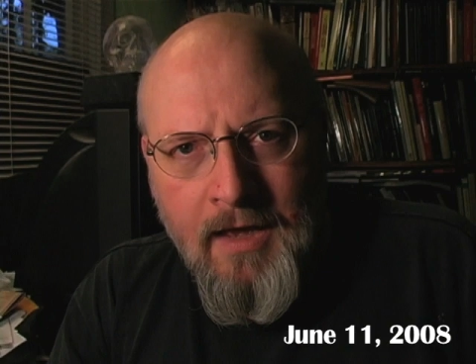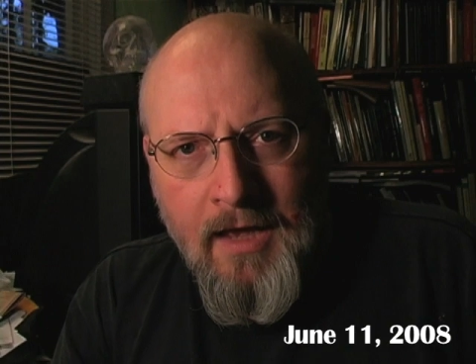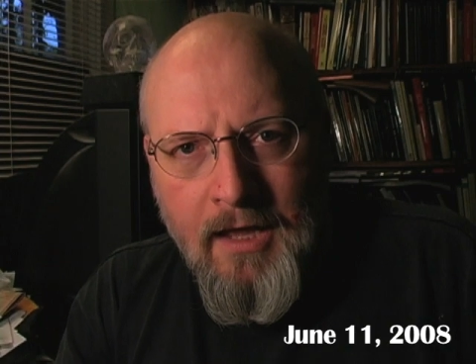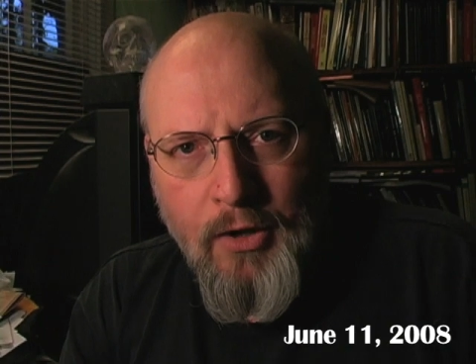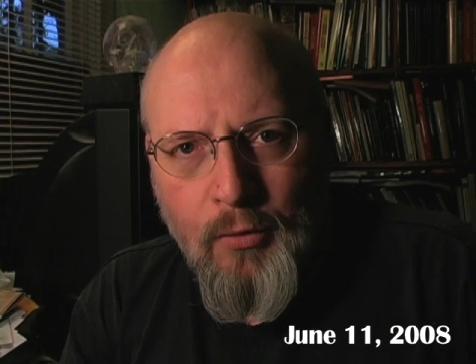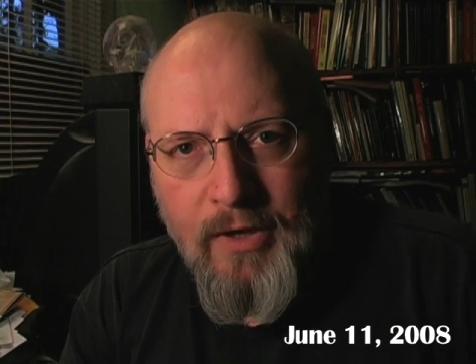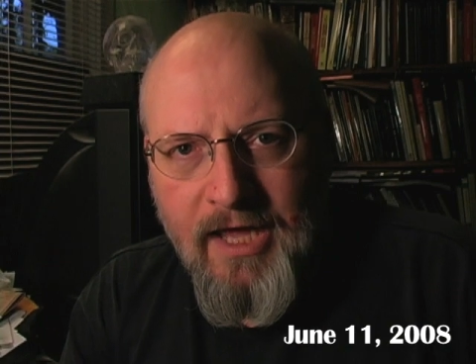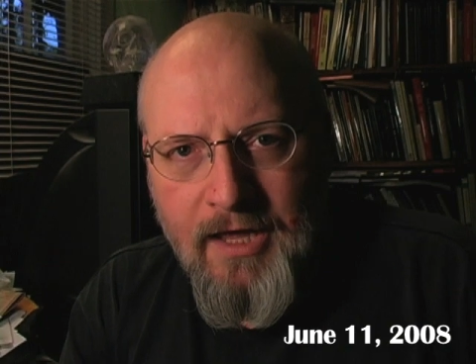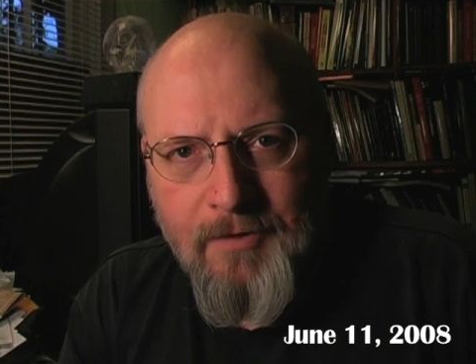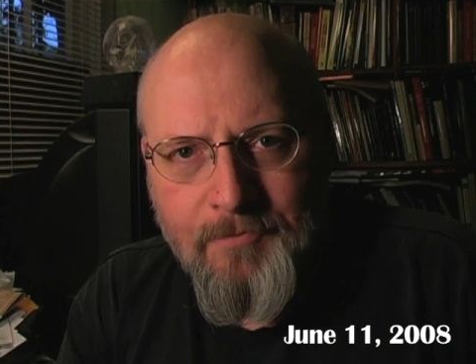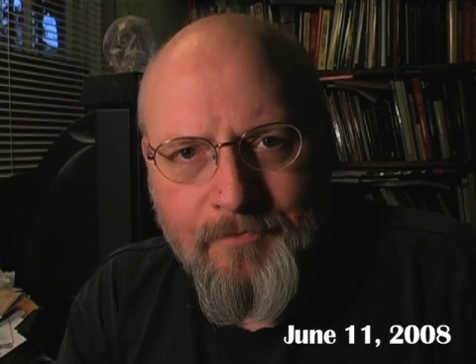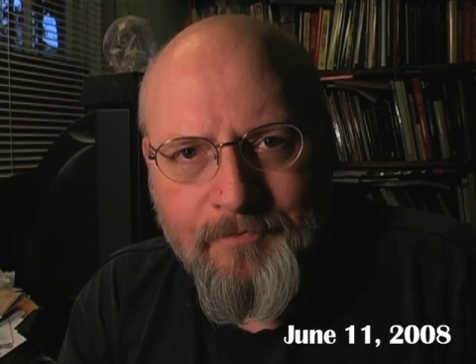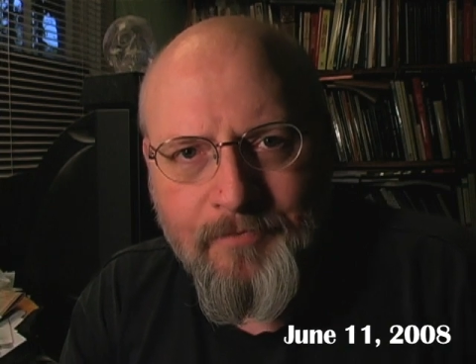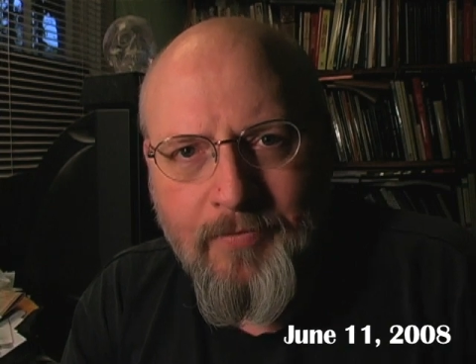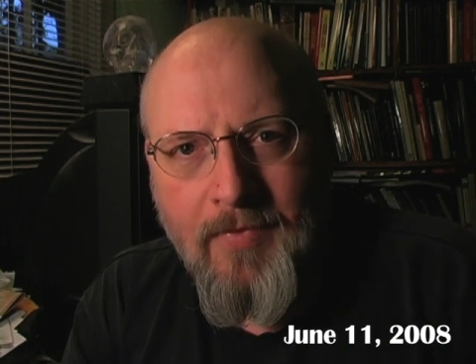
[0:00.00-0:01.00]
Hello
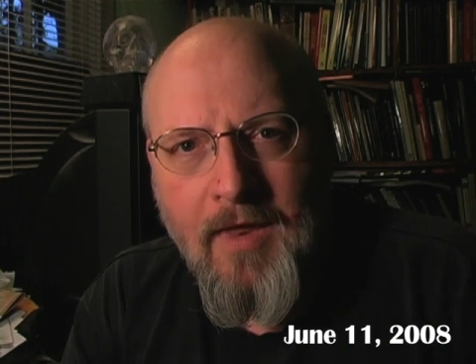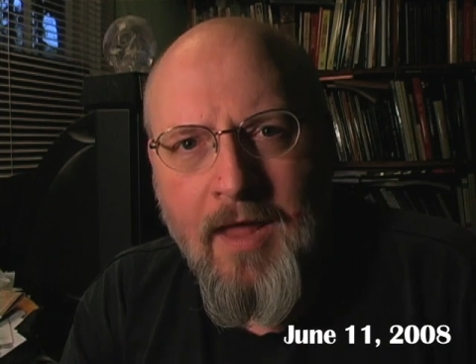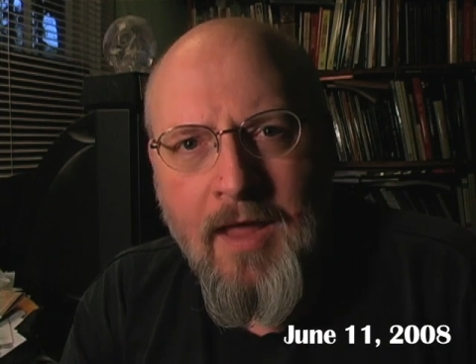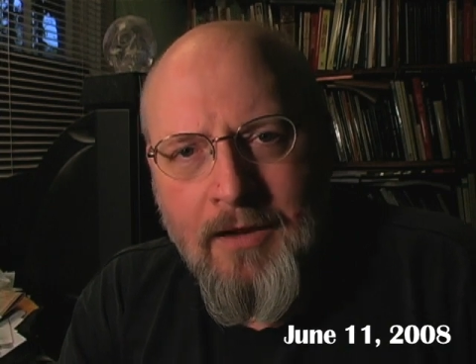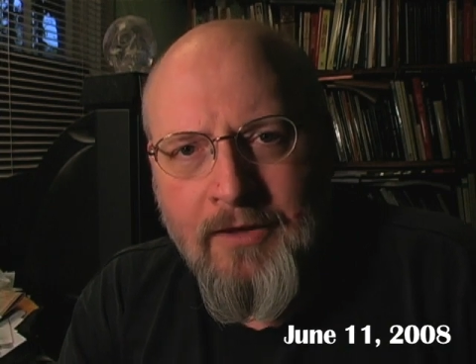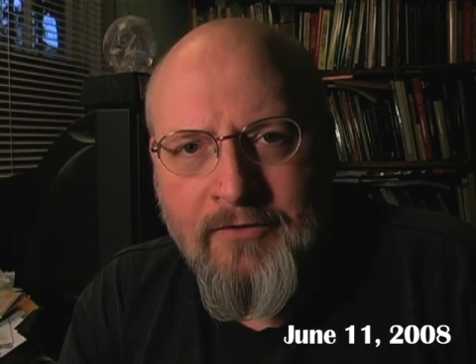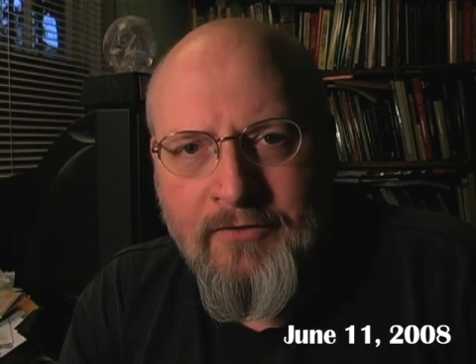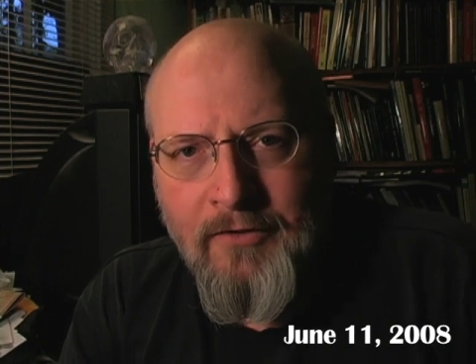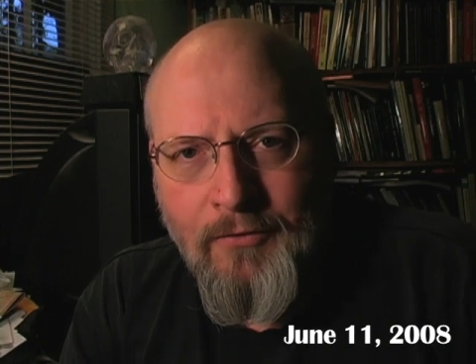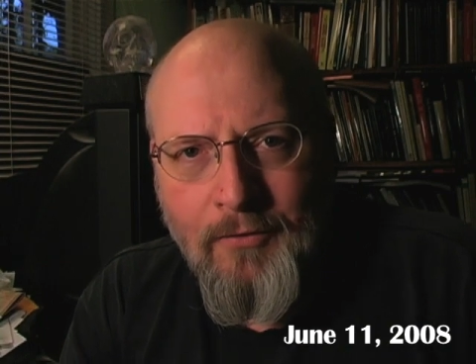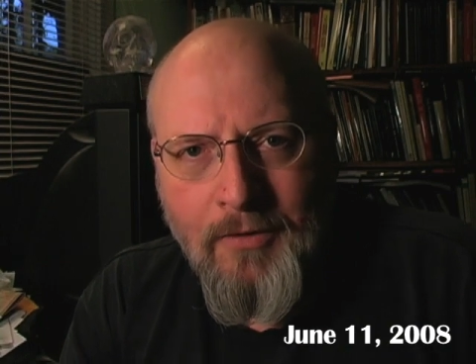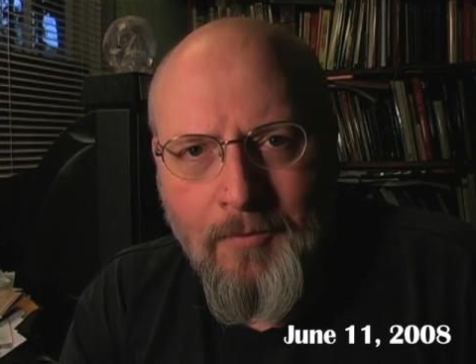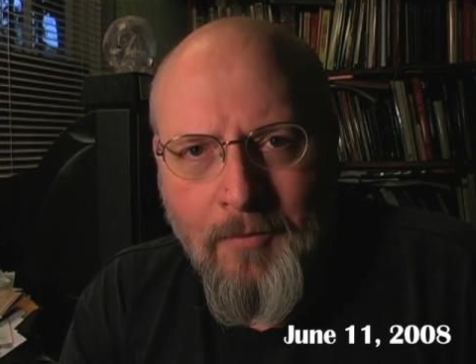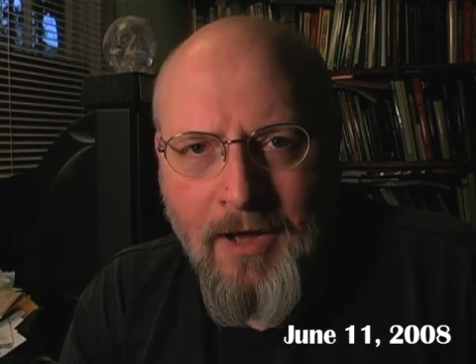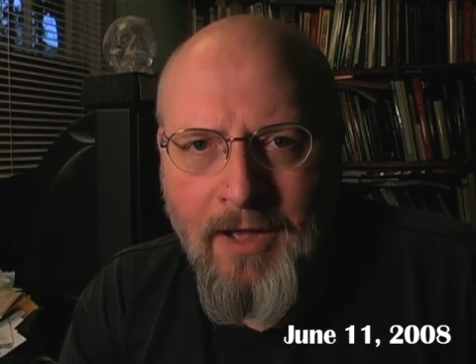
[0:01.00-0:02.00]
again,
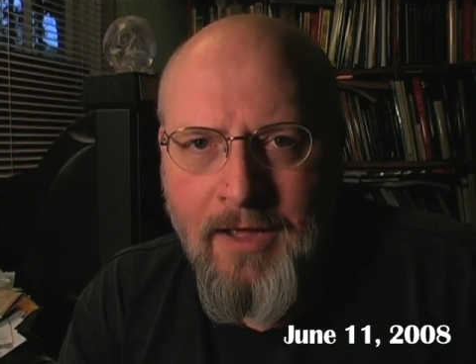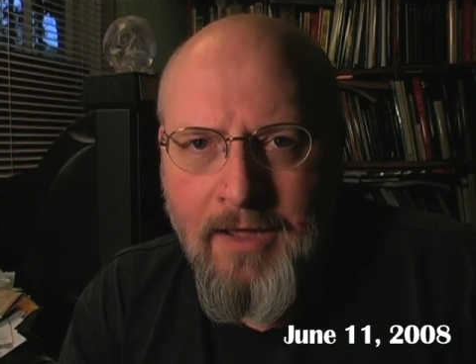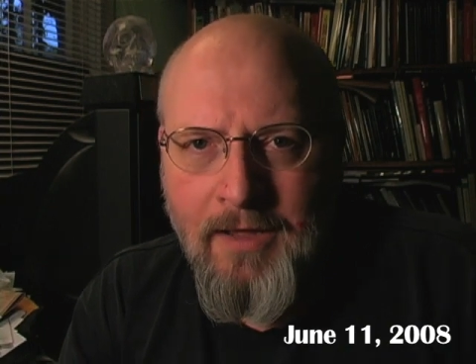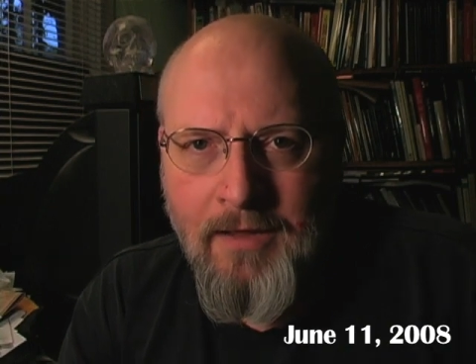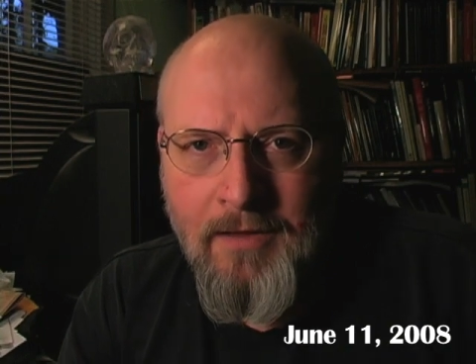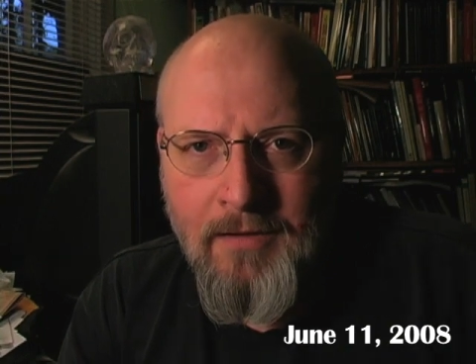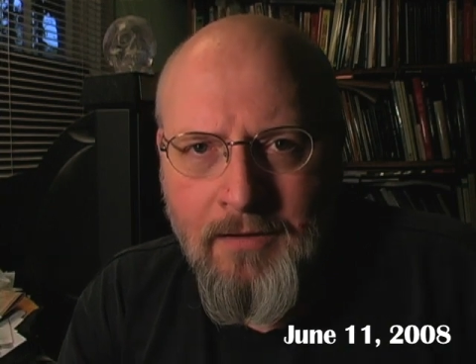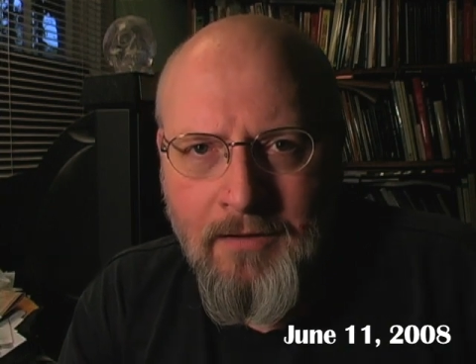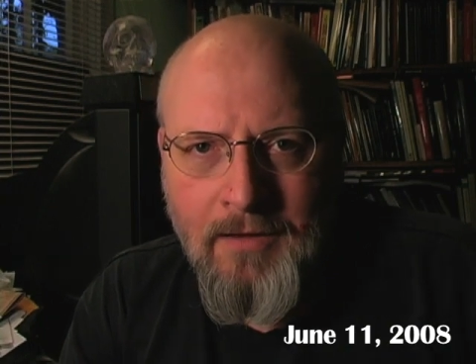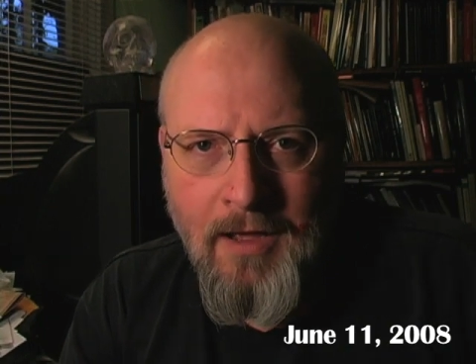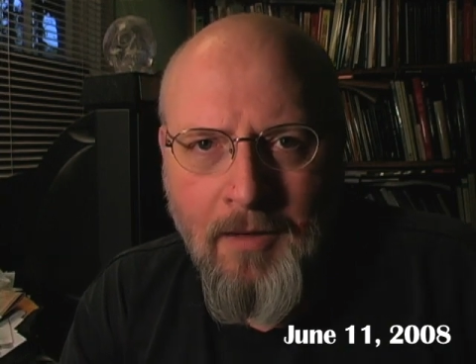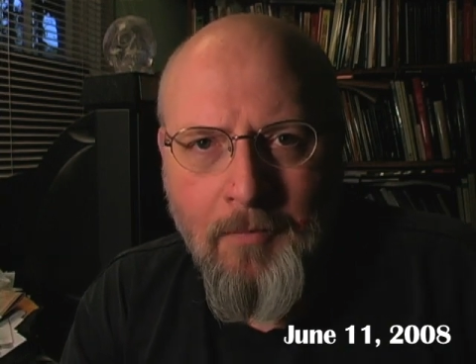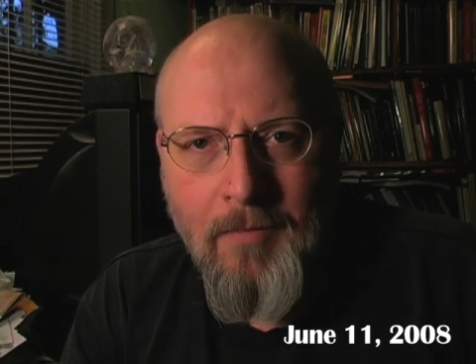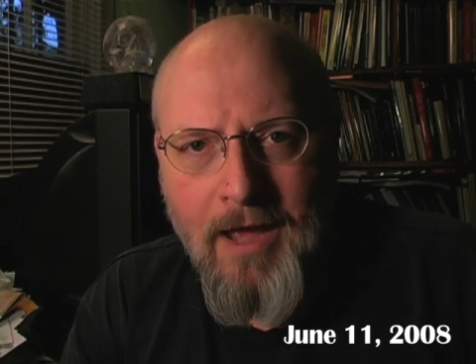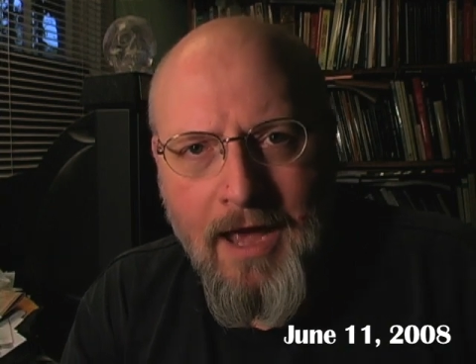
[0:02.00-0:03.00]
continuing my
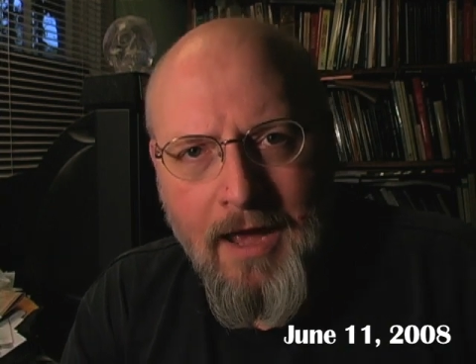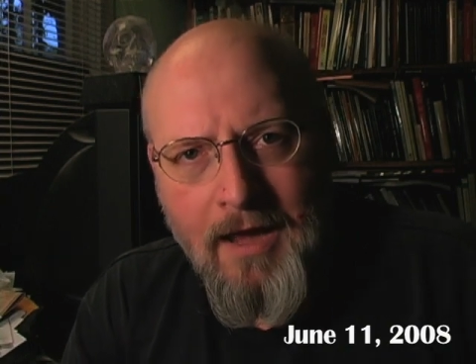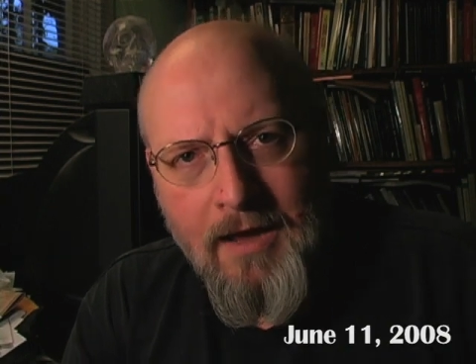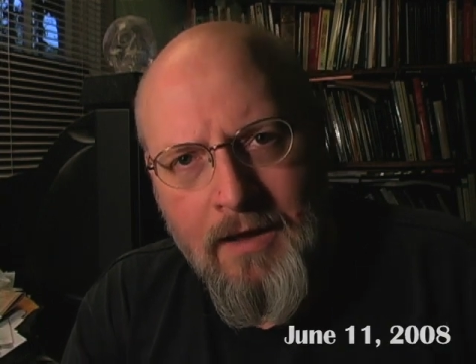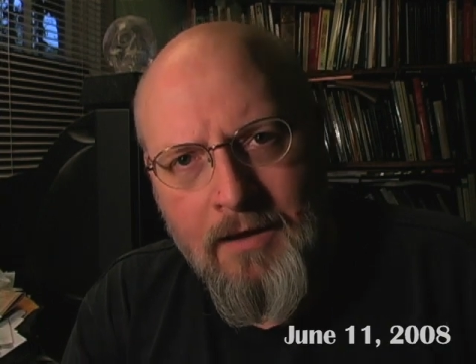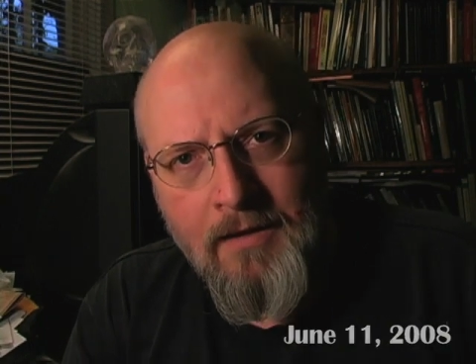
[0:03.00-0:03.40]
comeback